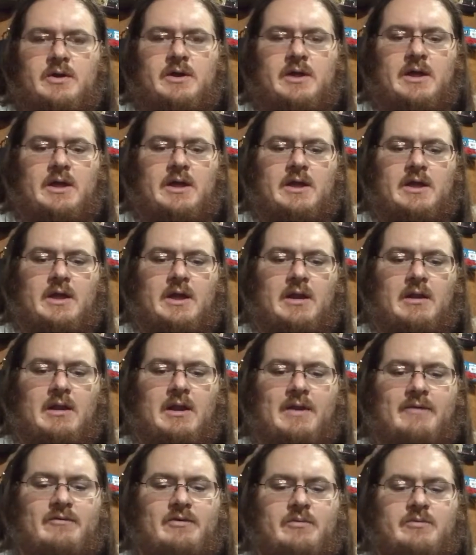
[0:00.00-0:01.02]
and a
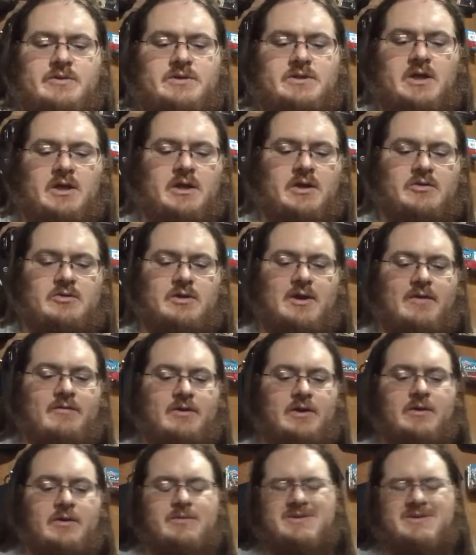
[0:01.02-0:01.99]
lot of it was stuck in traffic.